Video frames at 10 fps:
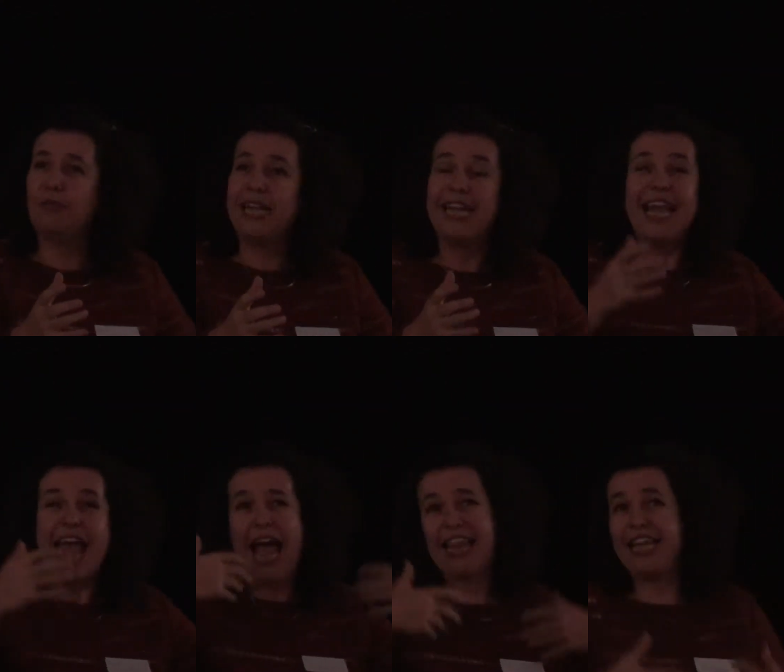we,
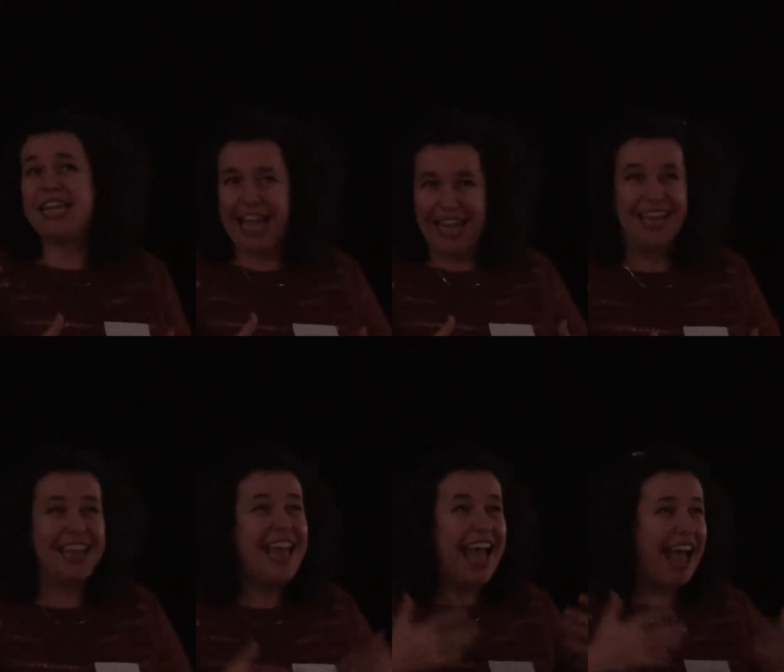as educators,
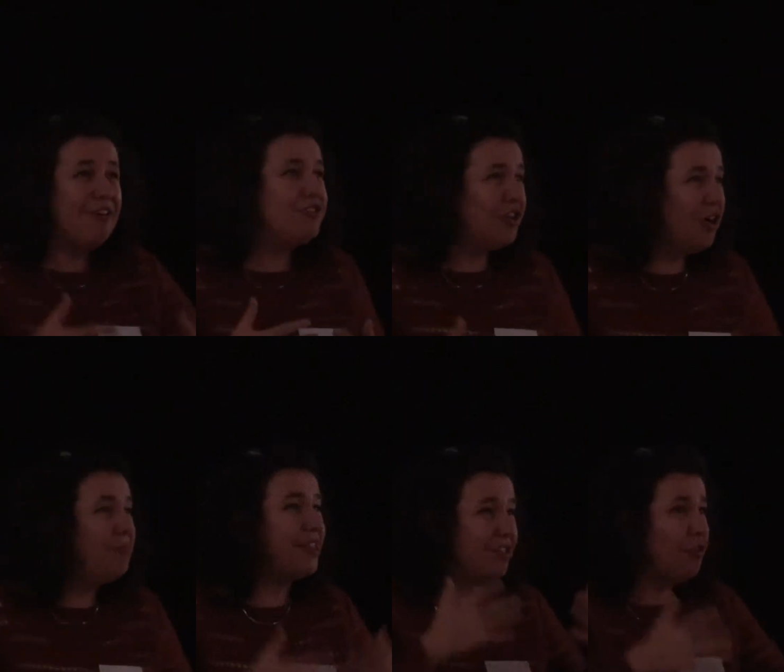our
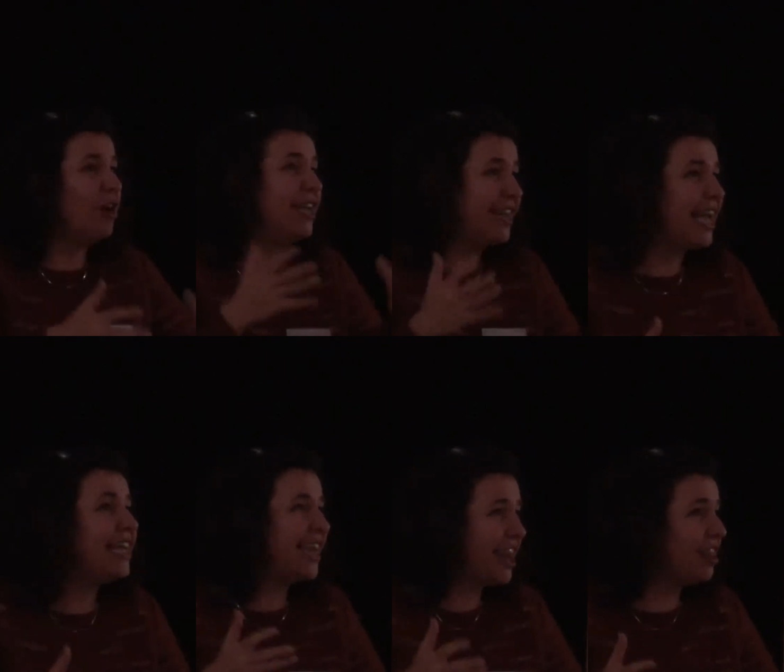job is to try and
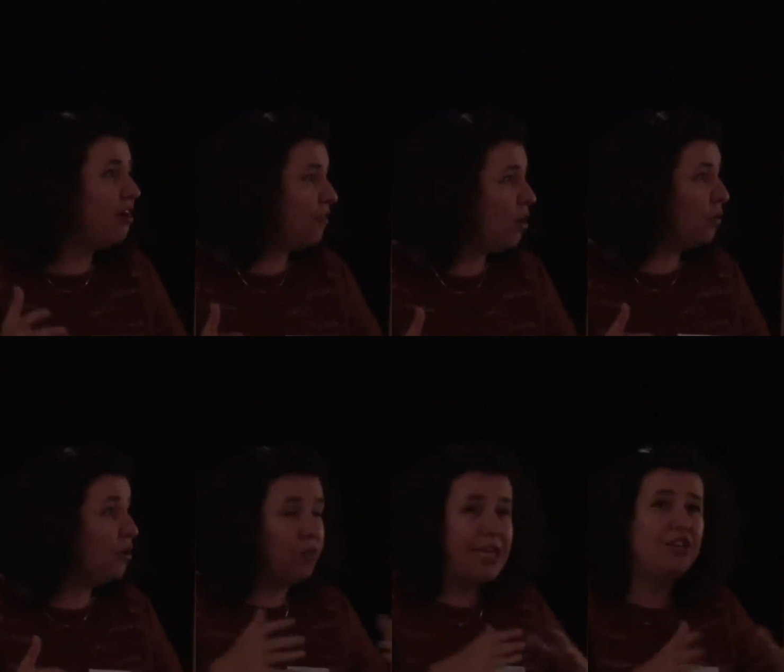take this stuff on.
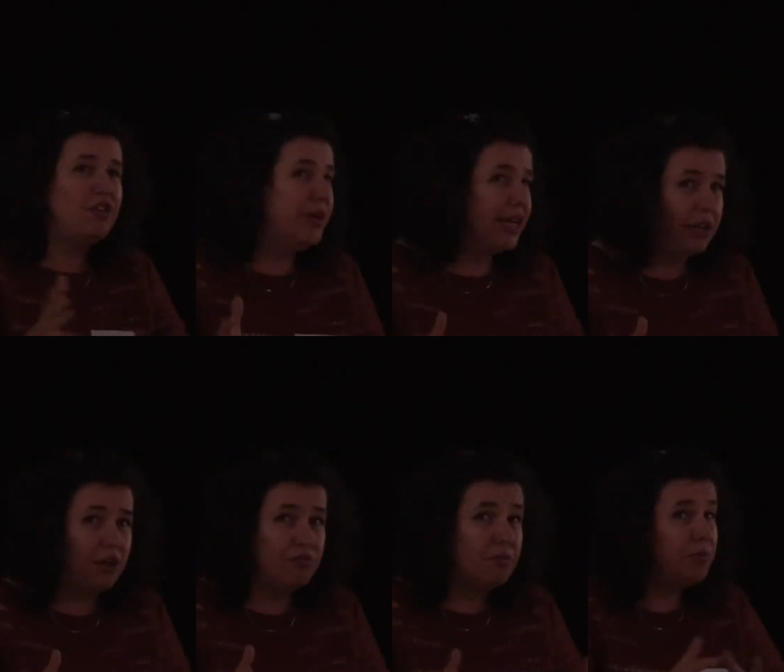And we can do it in a
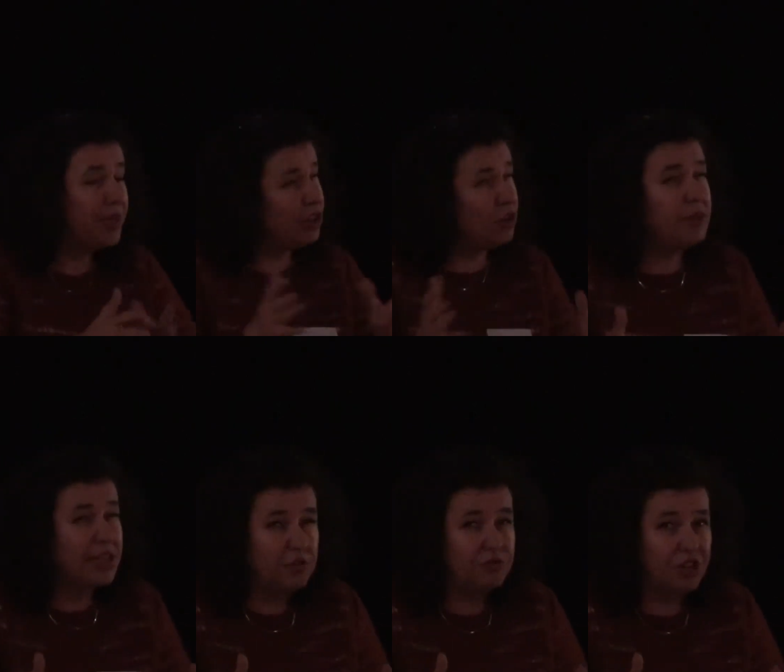classroom, and we can do it with
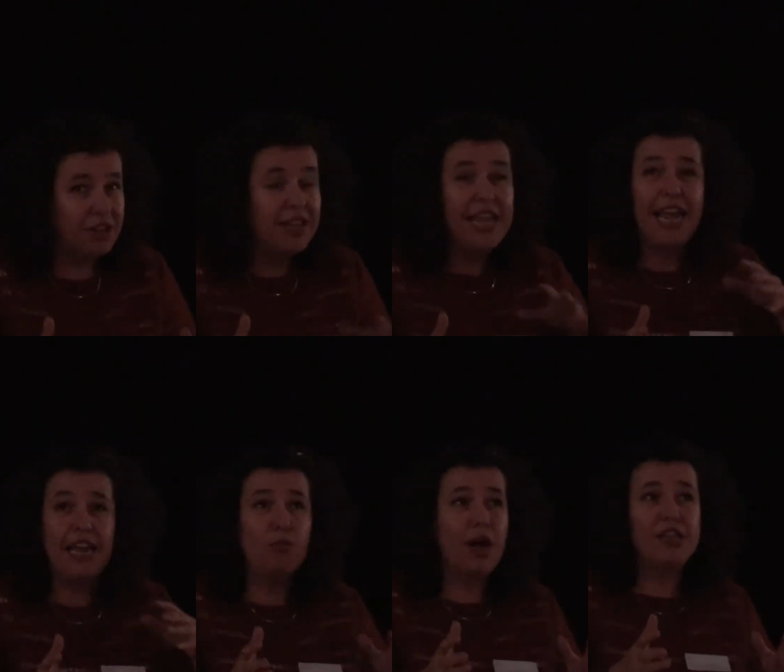children
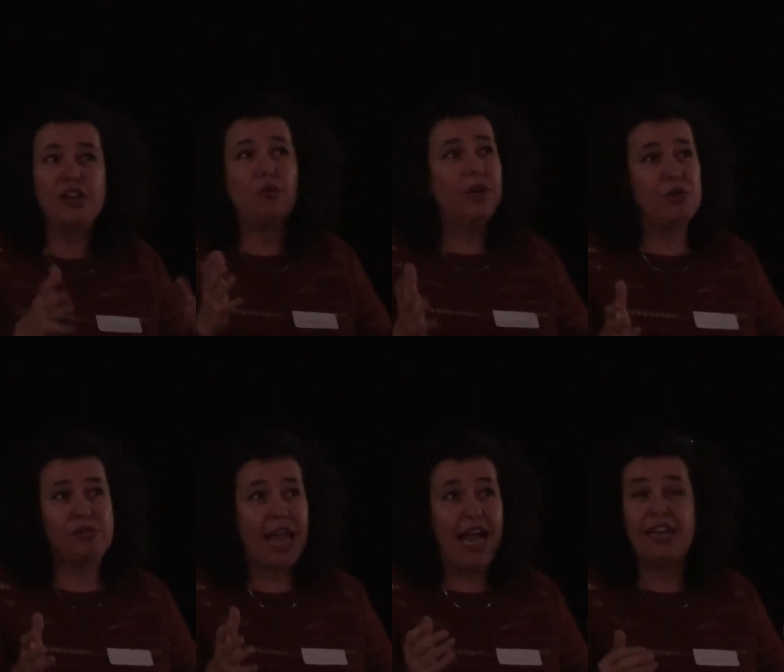in a way that no one
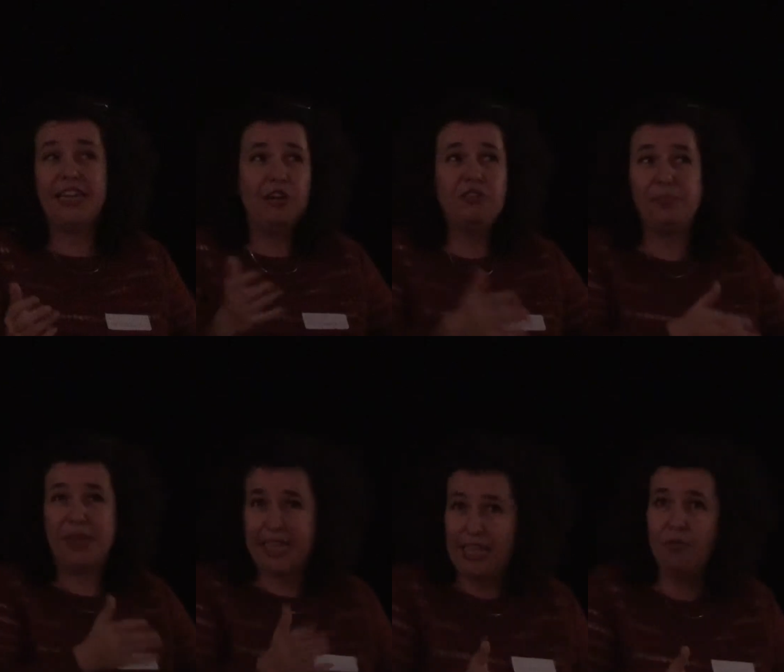else can. And the
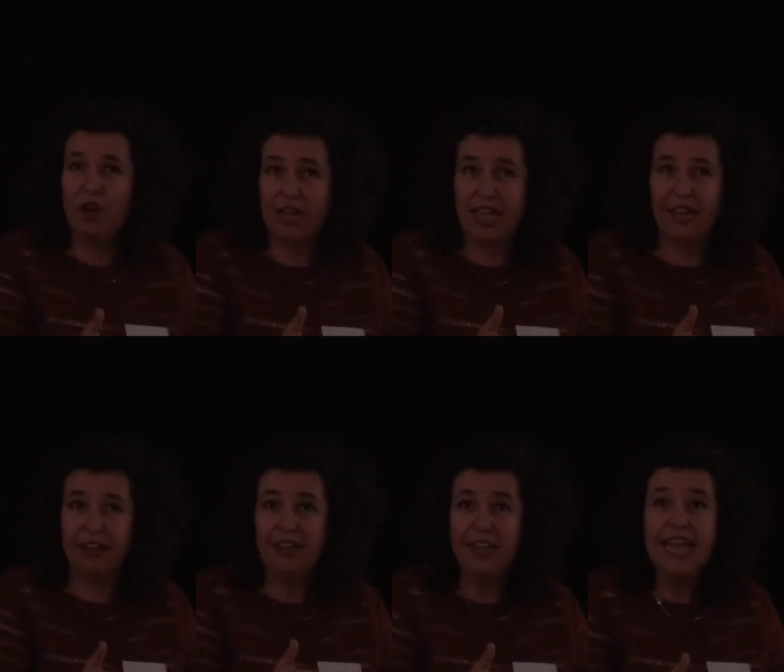LGBT work
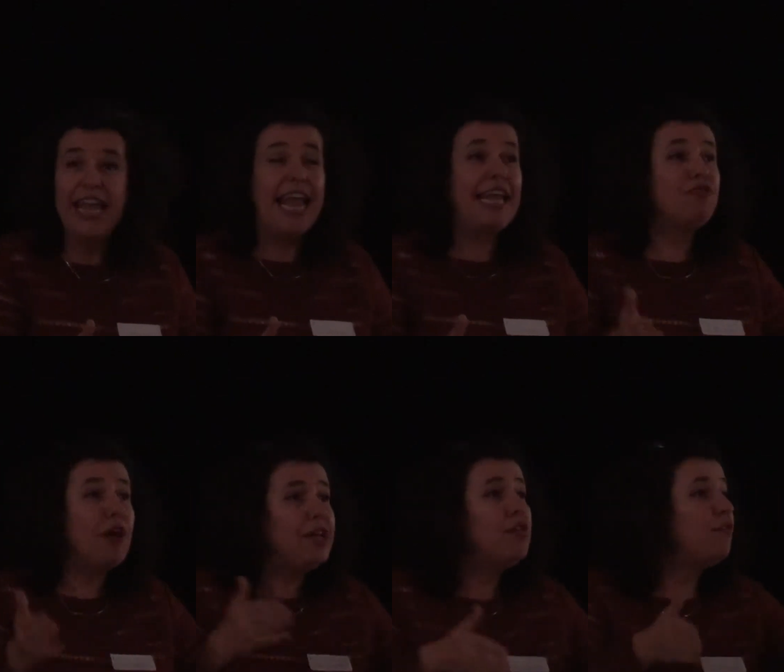here
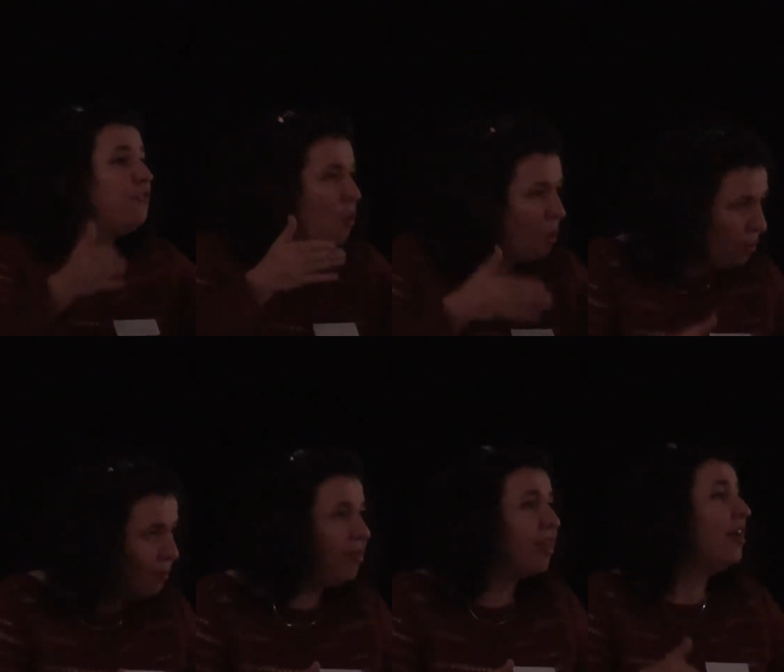
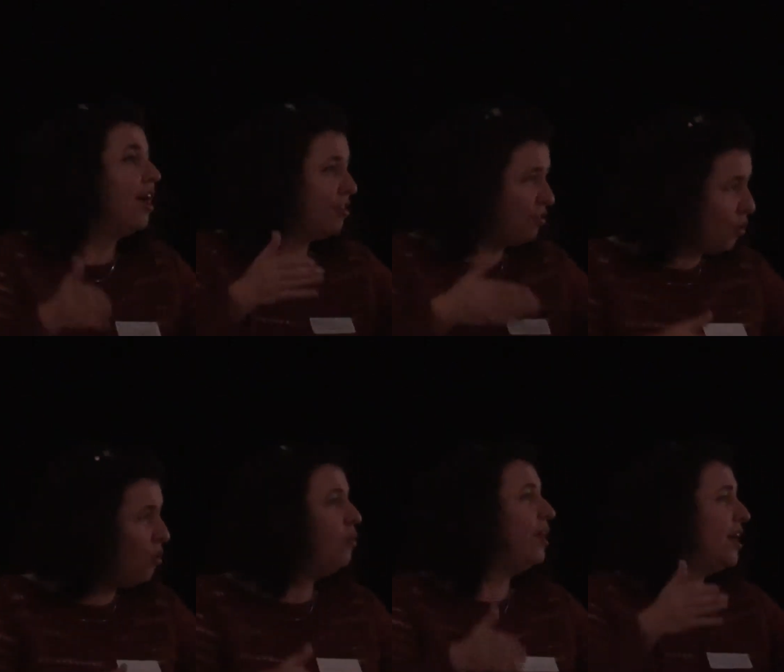transforms a
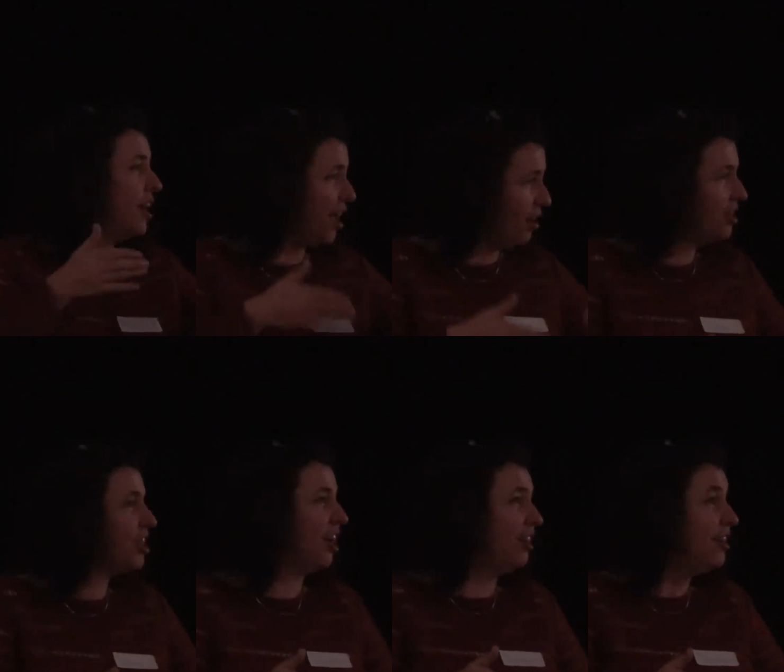school and a
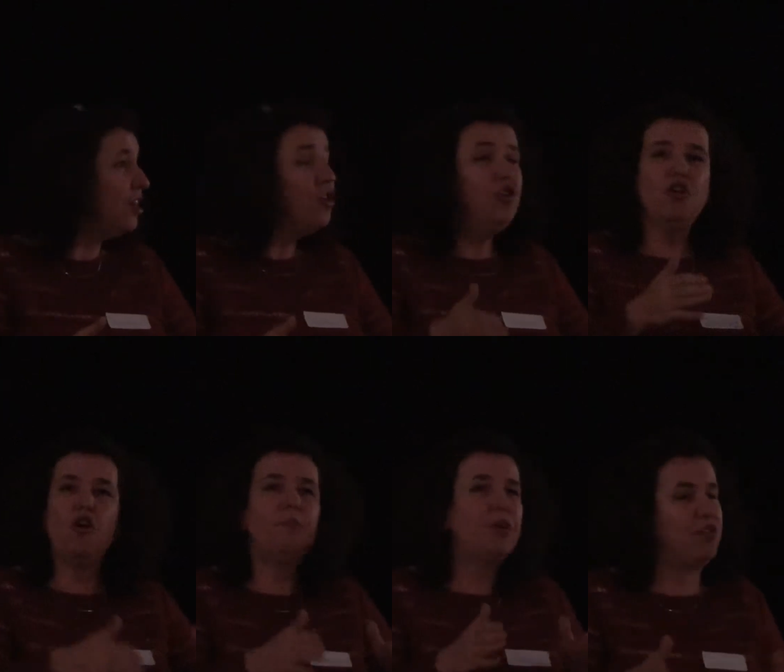culture,
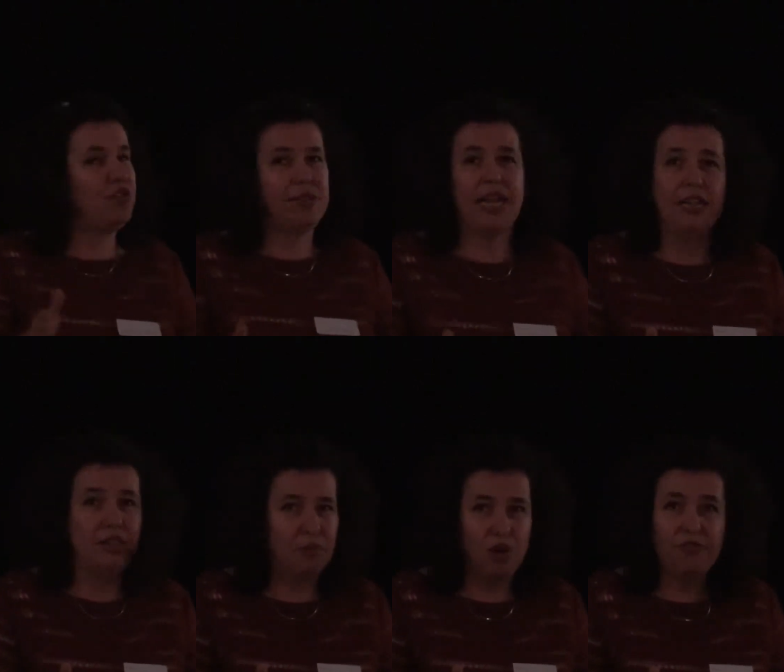not because you're telling
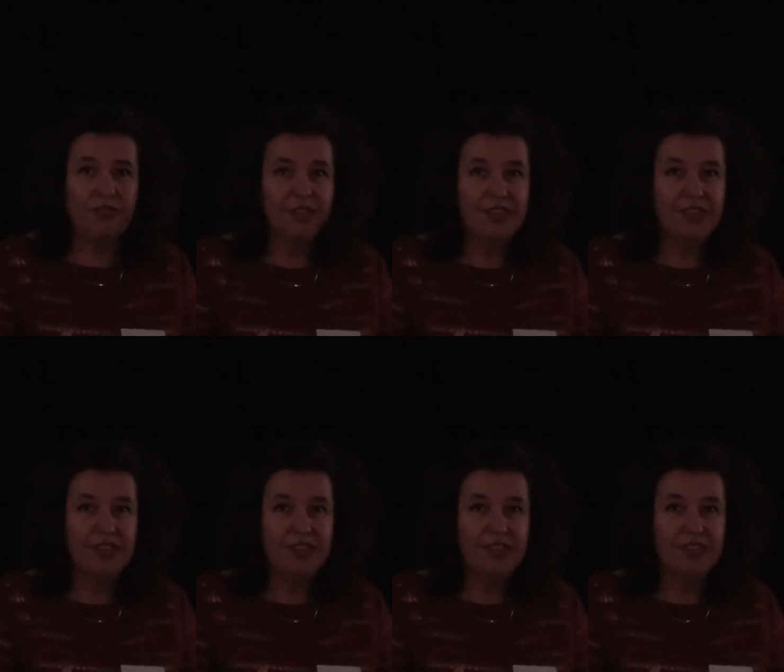them off,